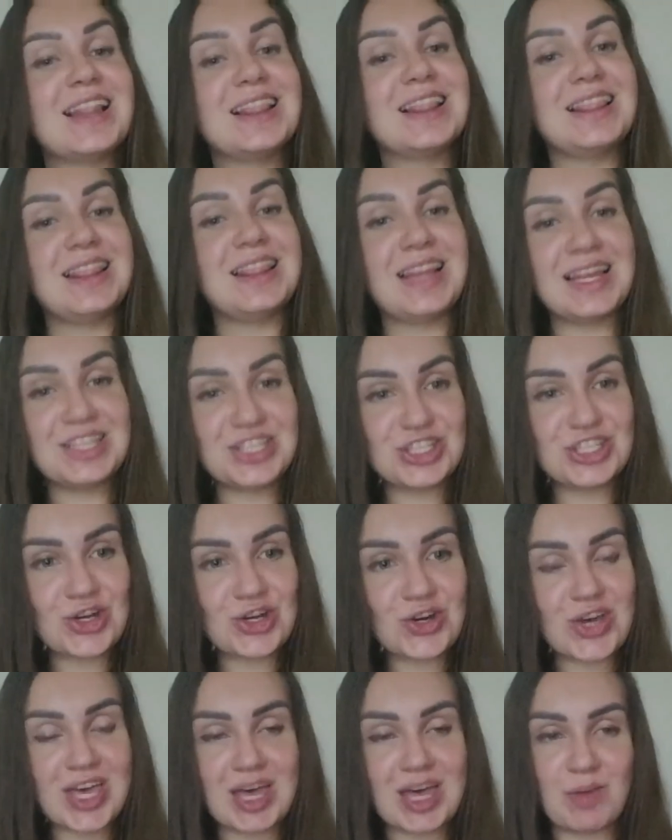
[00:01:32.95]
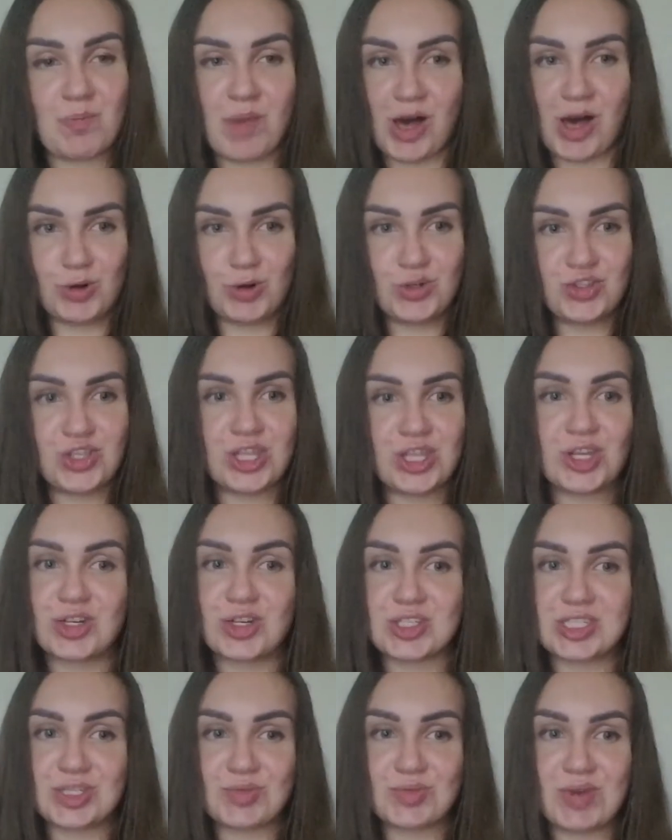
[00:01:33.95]
Let's talk about the
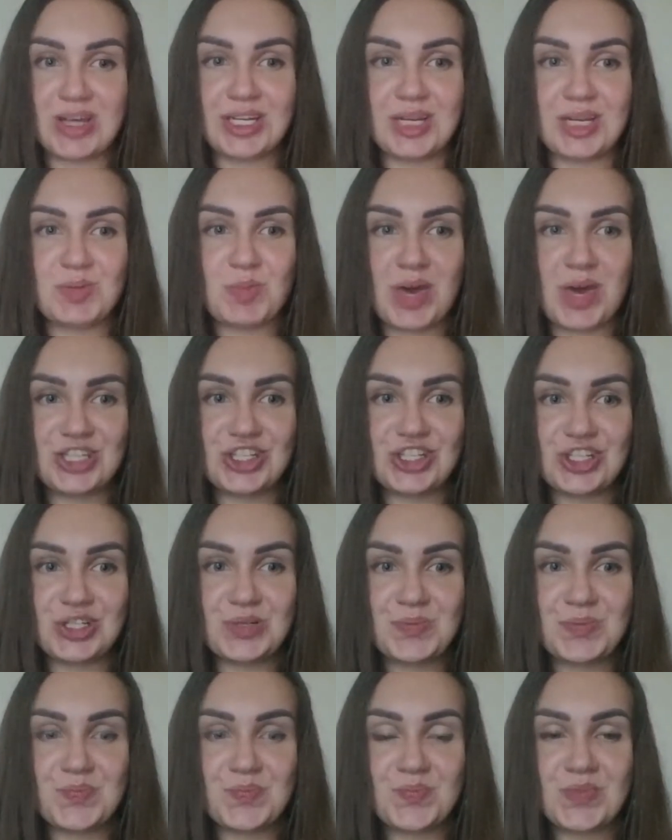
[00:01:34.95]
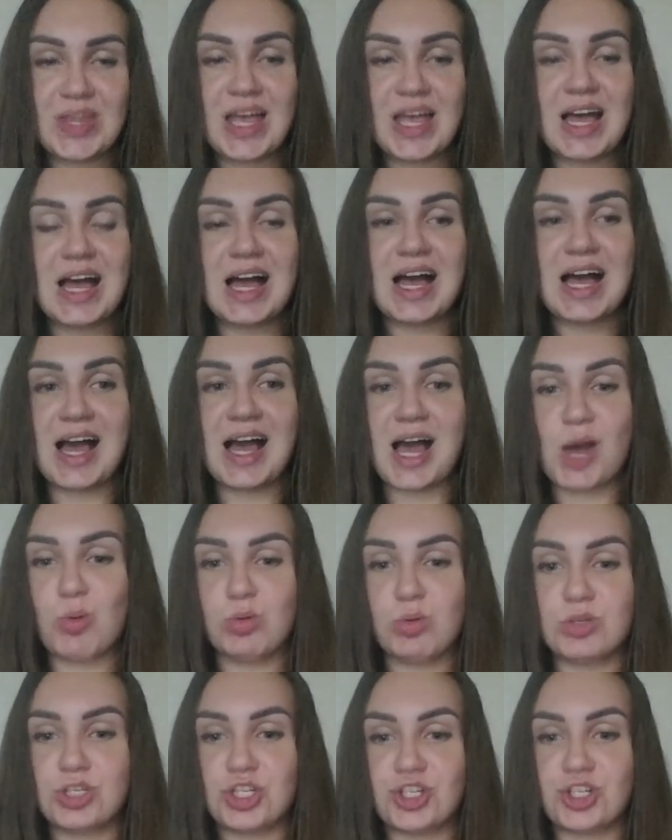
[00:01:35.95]
orchestrating magic. I
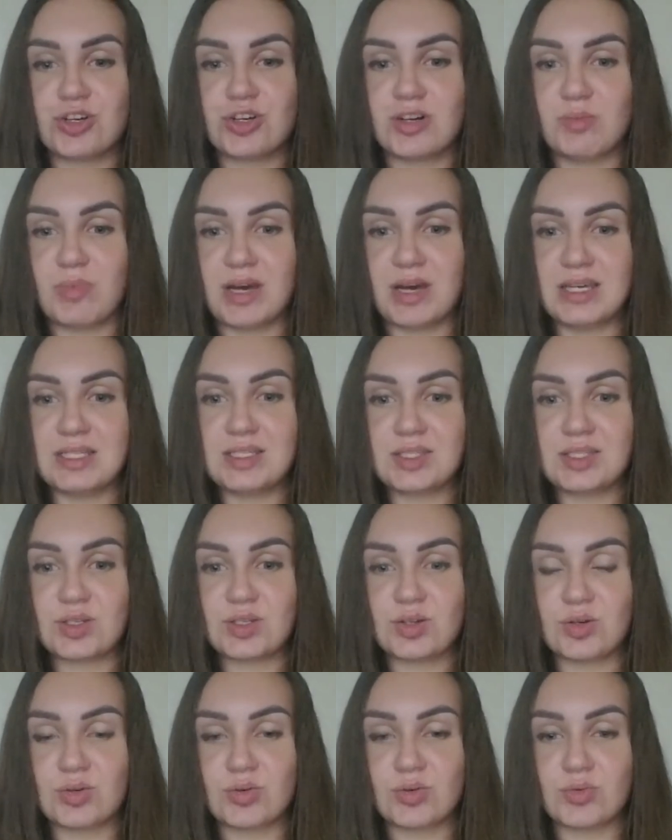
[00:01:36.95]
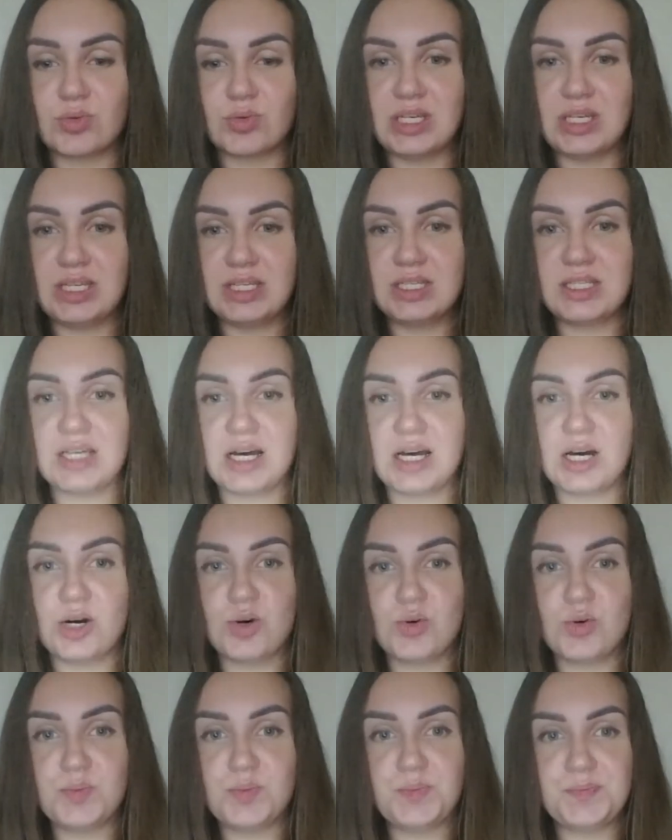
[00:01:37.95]
will share my screen now.